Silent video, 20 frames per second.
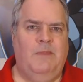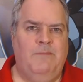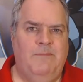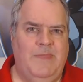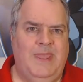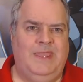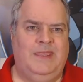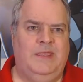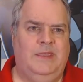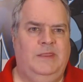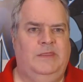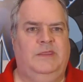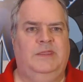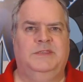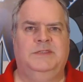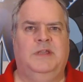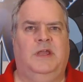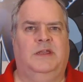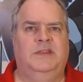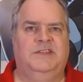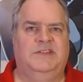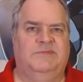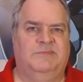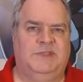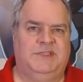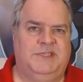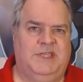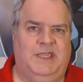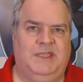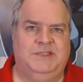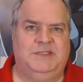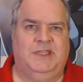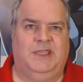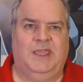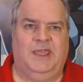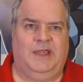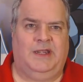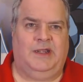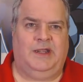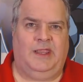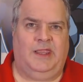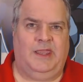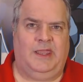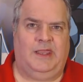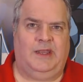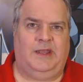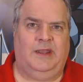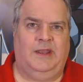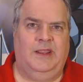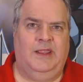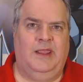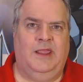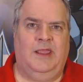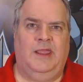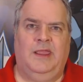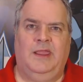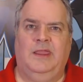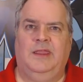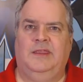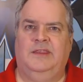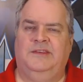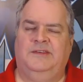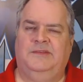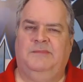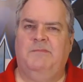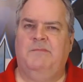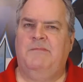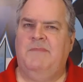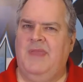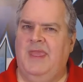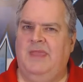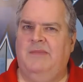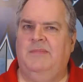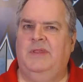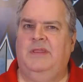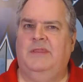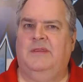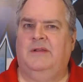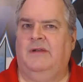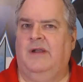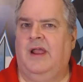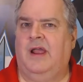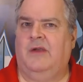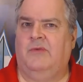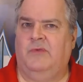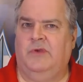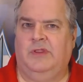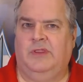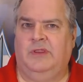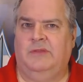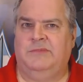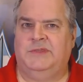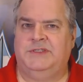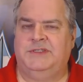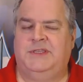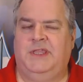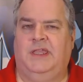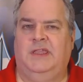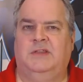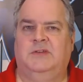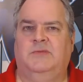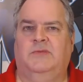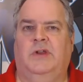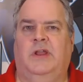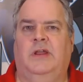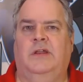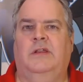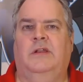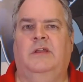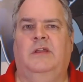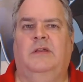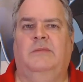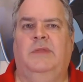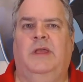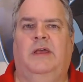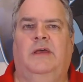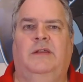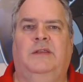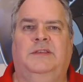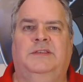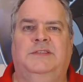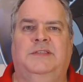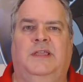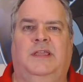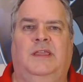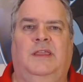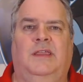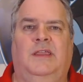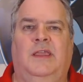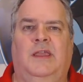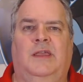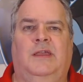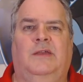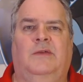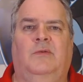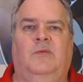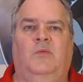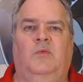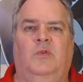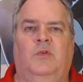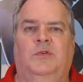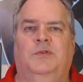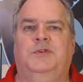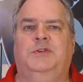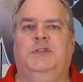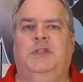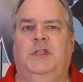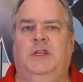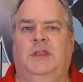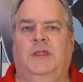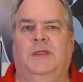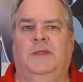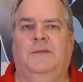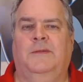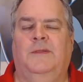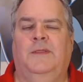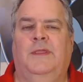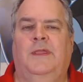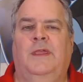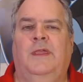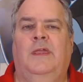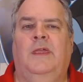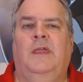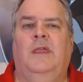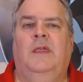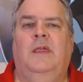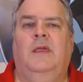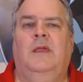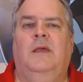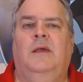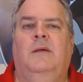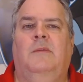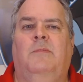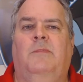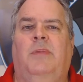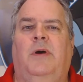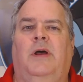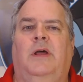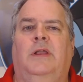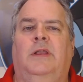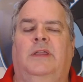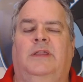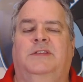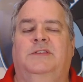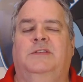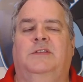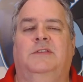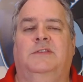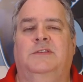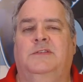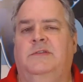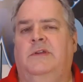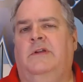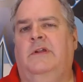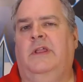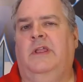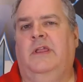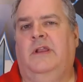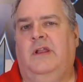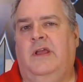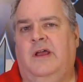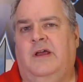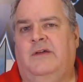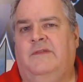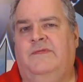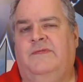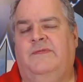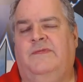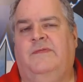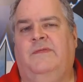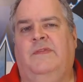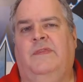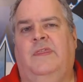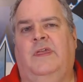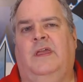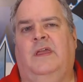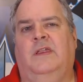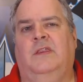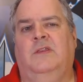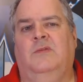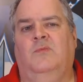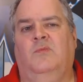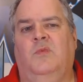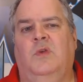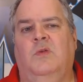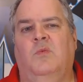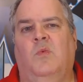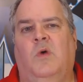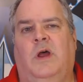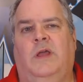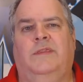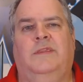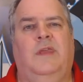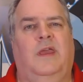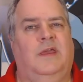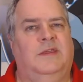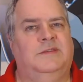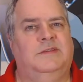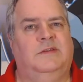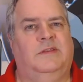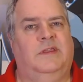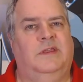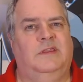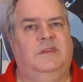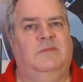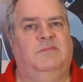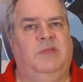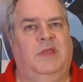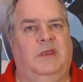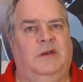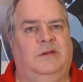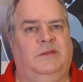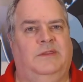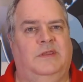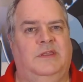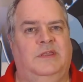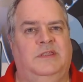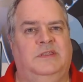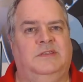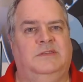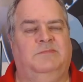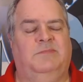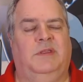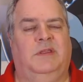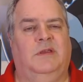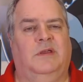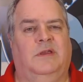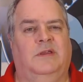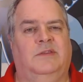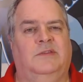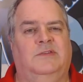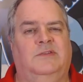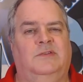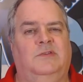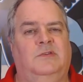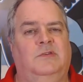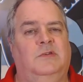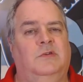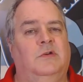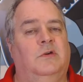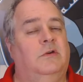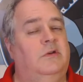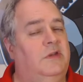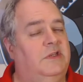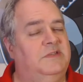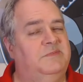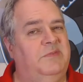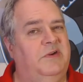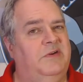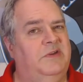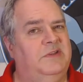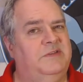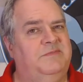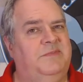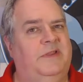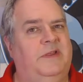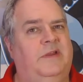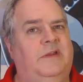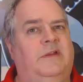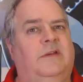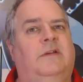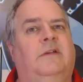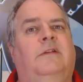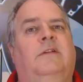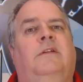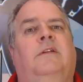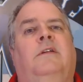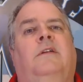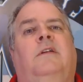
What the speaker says: making these kinds of mistakes again and again is maybe they're not really mistakes. We're not going to come out and say, yeah, you're cheating. But it's concerning enough that we want to escalate the penalties because you're an experienced player.